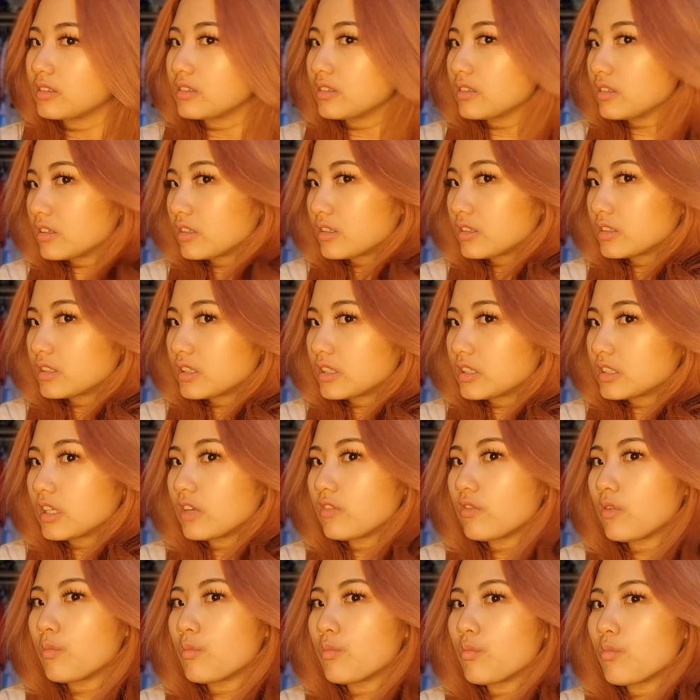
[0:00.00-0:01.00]
you can see it's
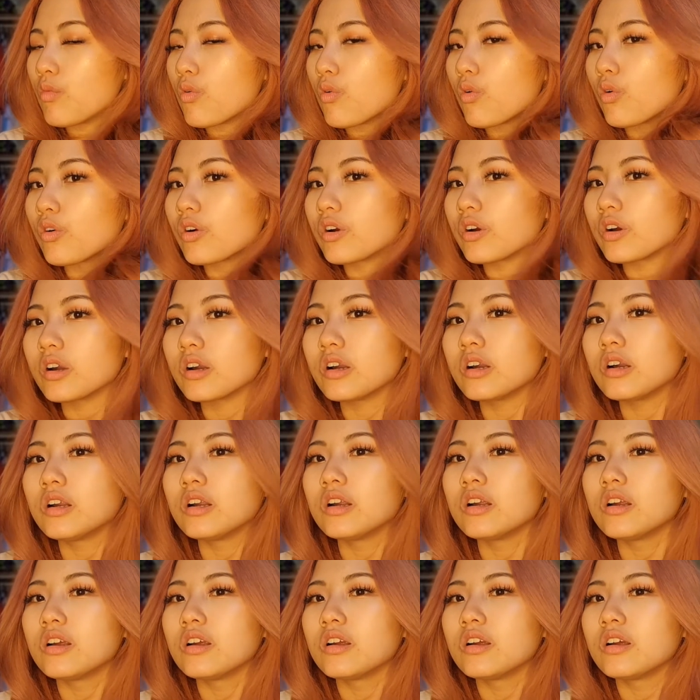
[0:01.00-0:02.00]
even more
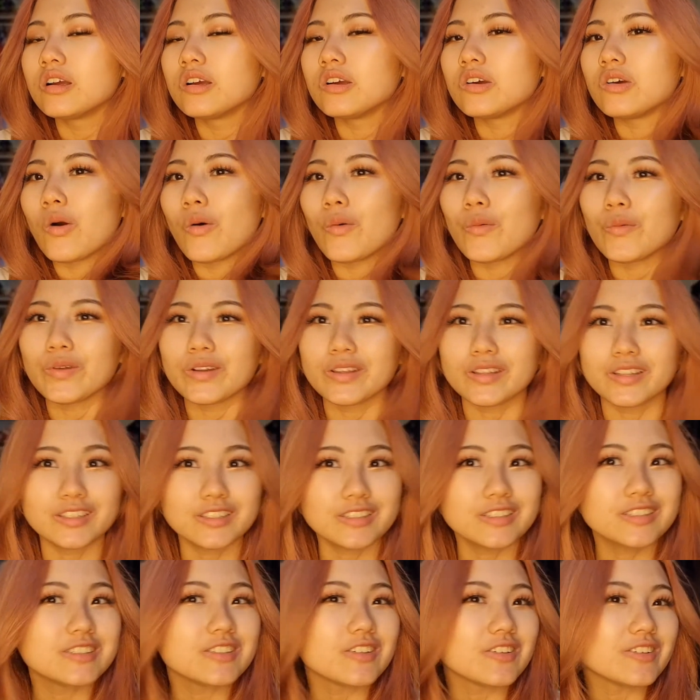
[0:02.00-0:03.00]

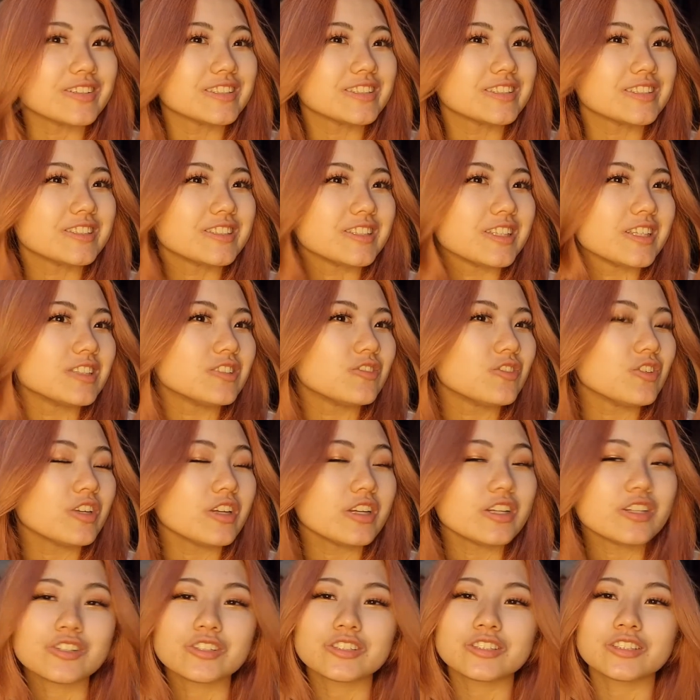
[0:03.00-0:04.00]
golden. So it's really
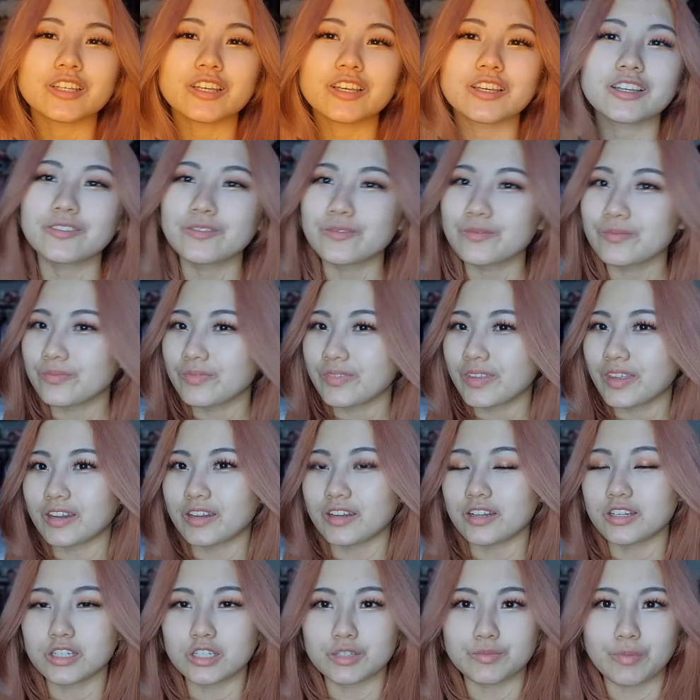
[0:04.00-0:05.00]
interesting. And then
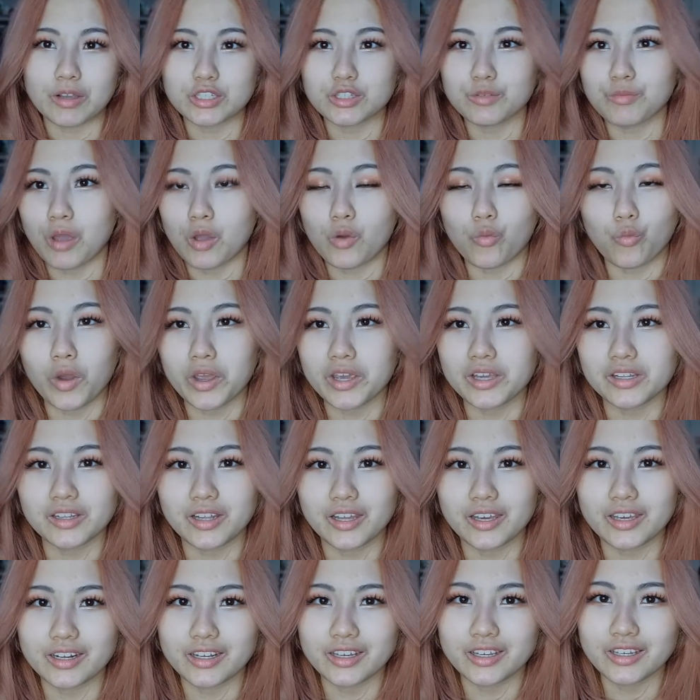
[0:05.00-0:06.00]
this is back to my white
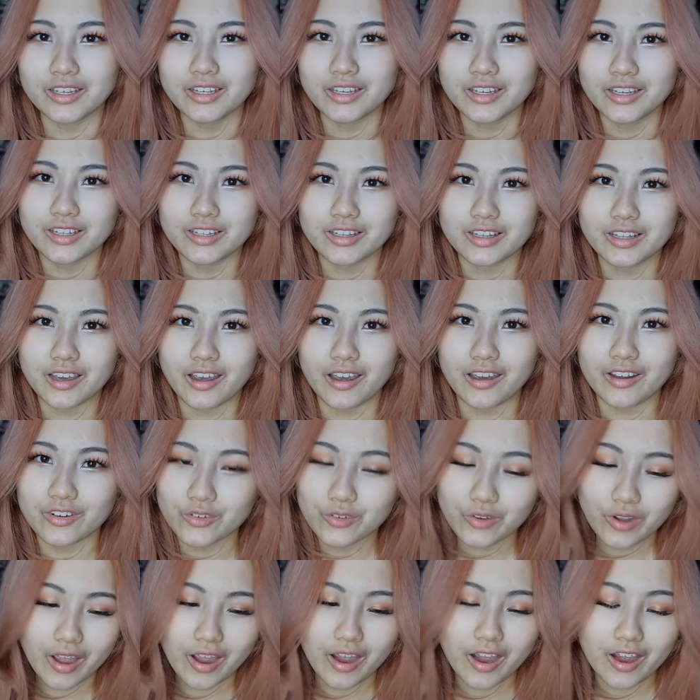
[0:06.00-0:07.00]
lighting that I
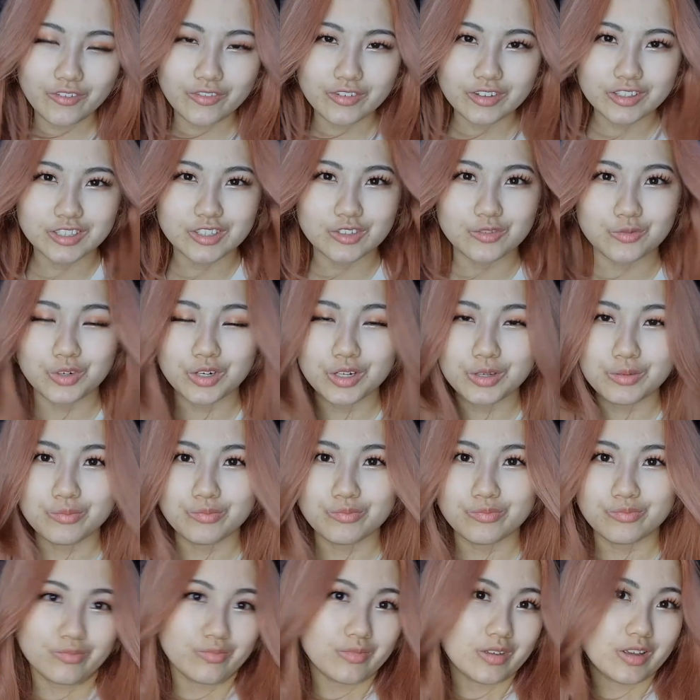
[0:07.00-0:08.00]
do have. It's a really
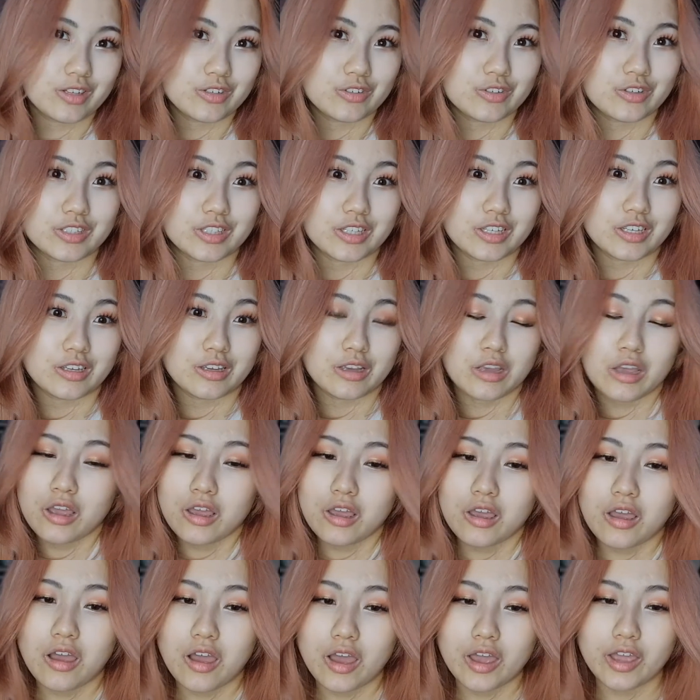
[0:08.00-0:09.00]
interesting
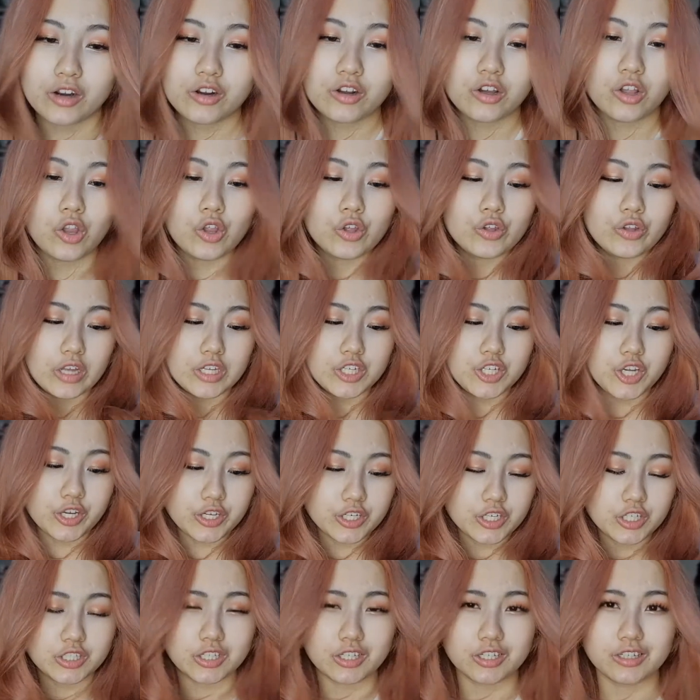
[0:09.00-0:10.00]
hair color that
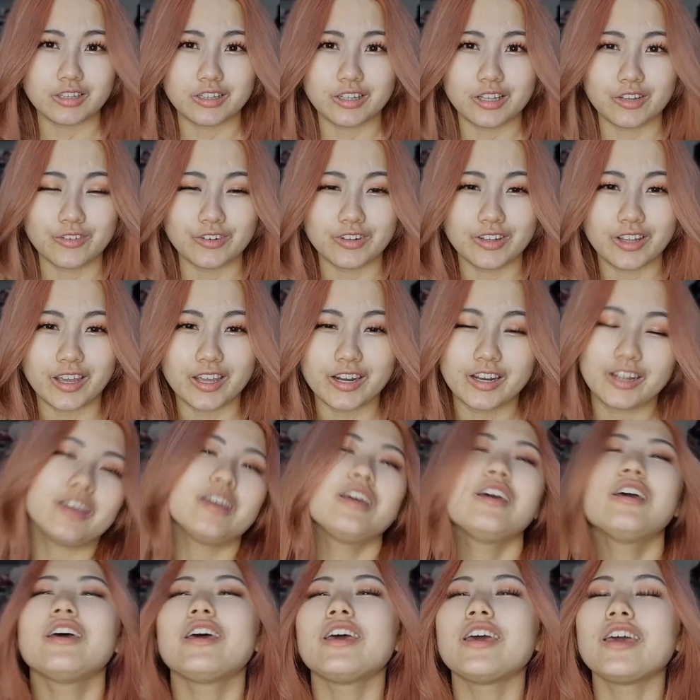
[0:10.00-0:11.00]
changes in different lighting,
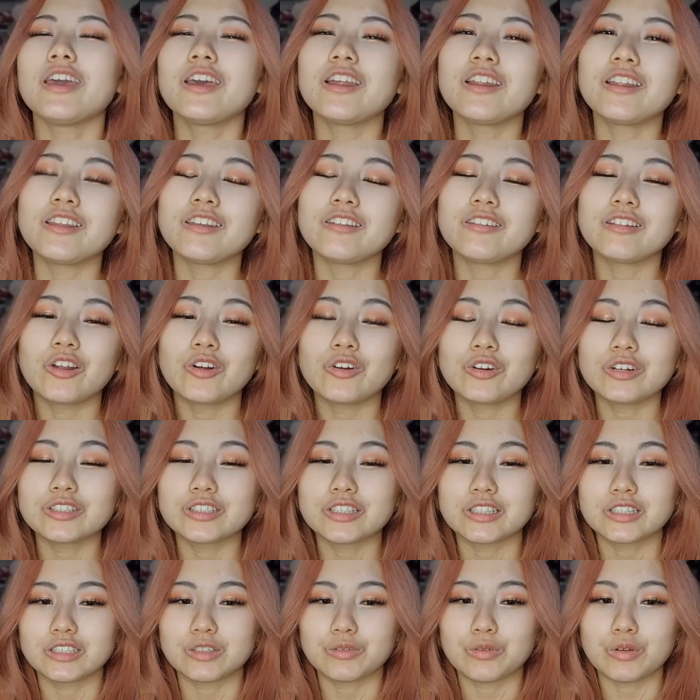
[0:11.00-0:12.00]
and you
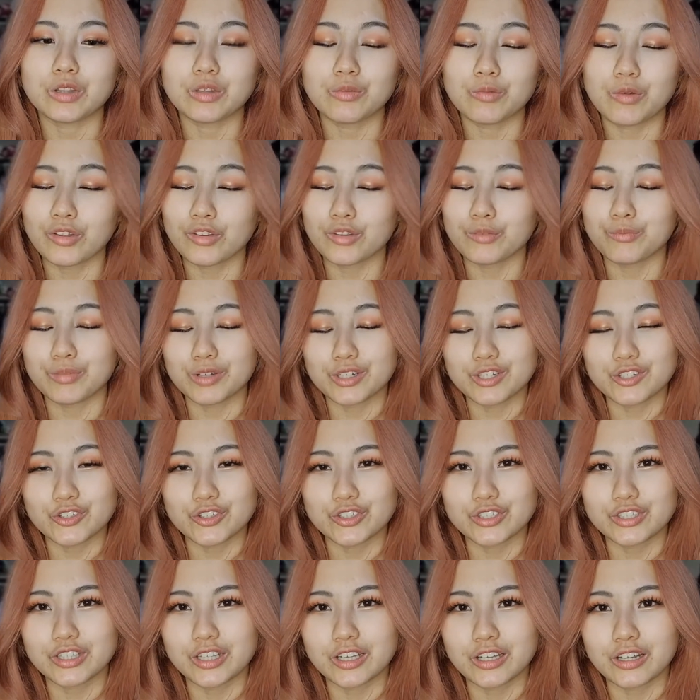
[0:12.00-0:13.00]
notice in some of the other
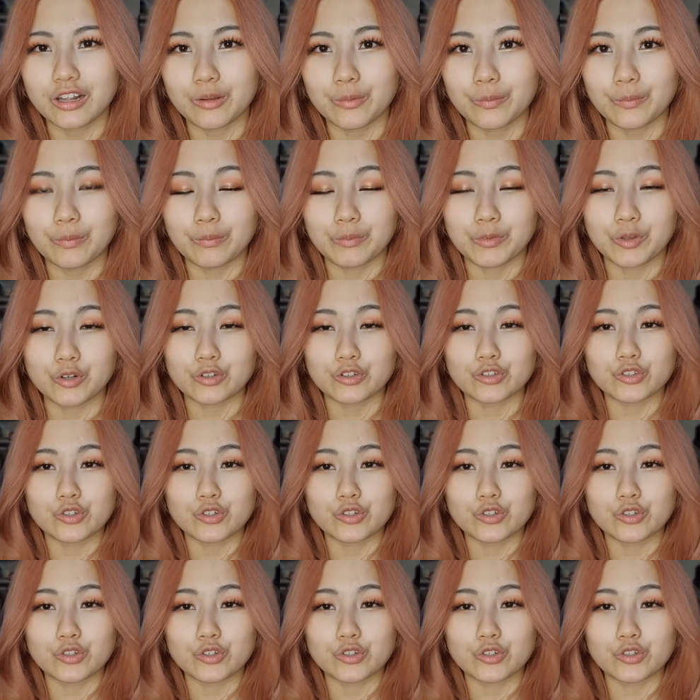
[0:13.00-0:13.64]
pictures that I'm gonna